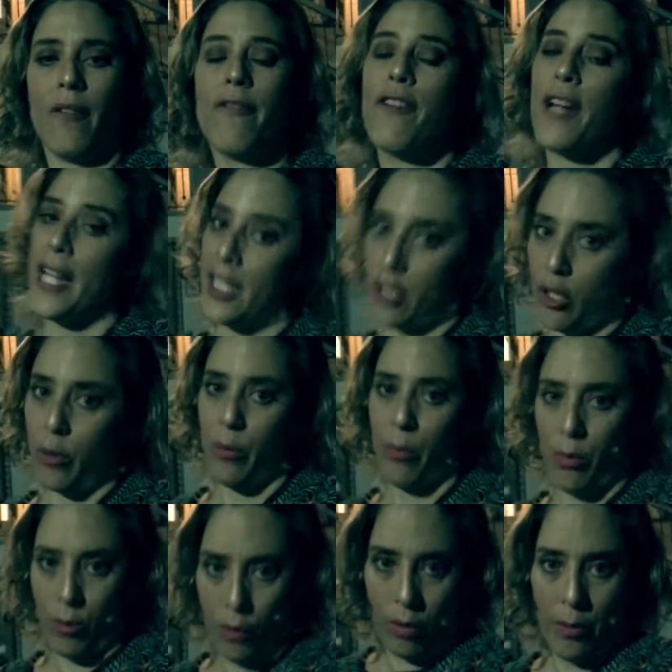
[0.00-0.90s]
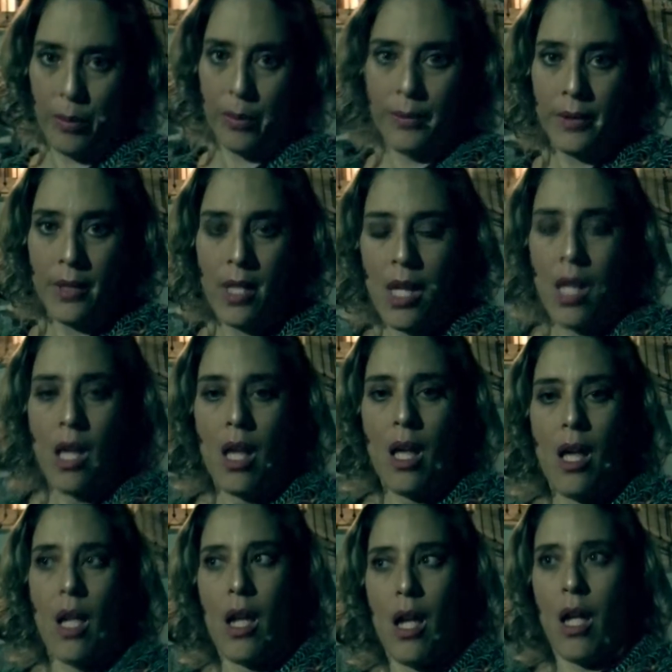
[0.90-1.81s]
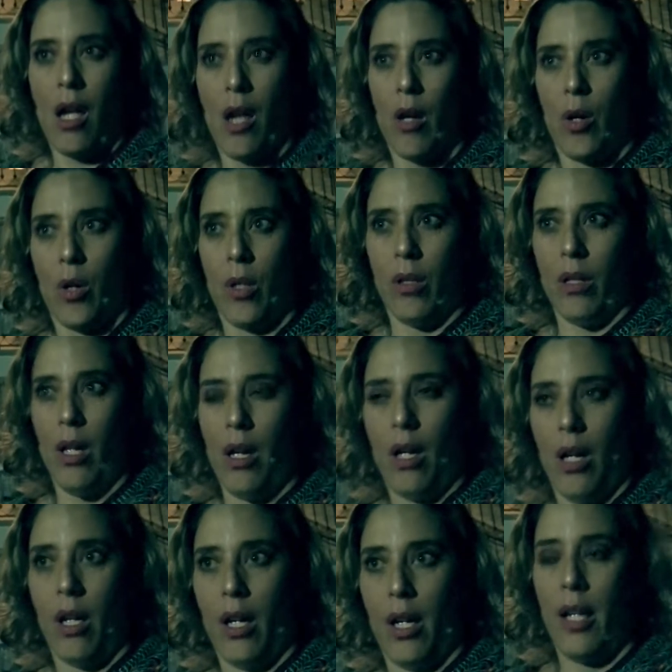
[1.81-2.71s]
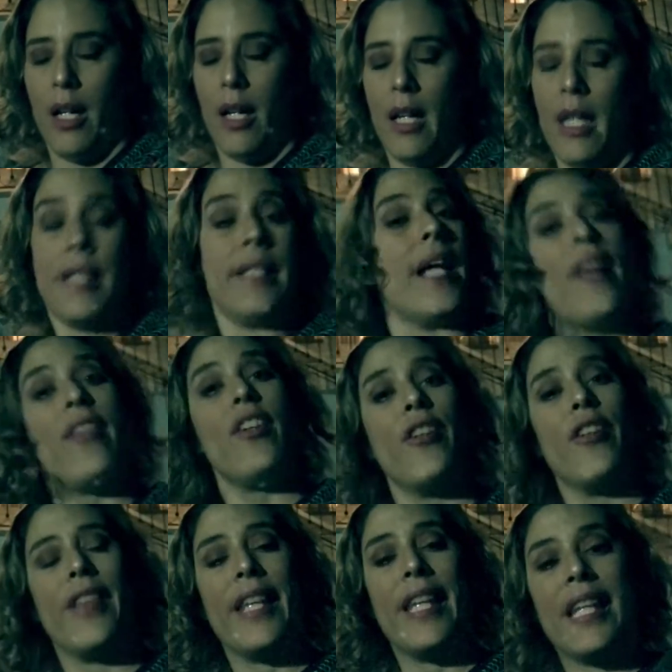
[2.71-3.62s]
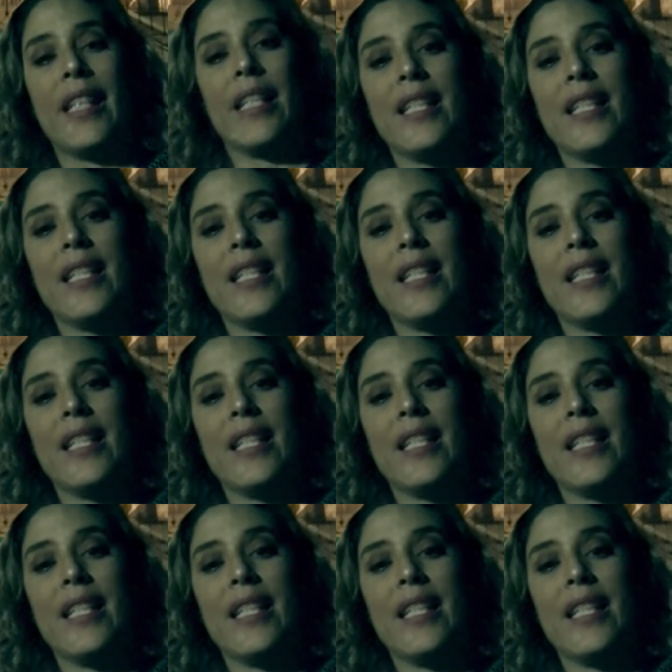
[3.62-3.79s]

Facebook group. Another thing